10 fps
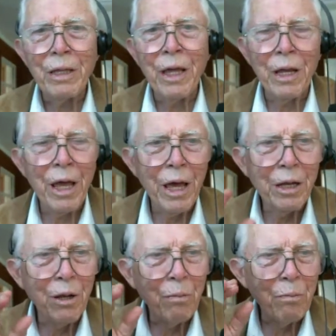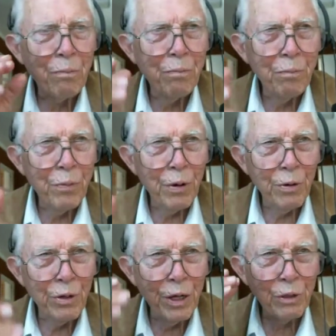that had the
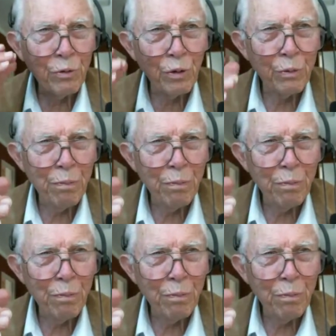her disc was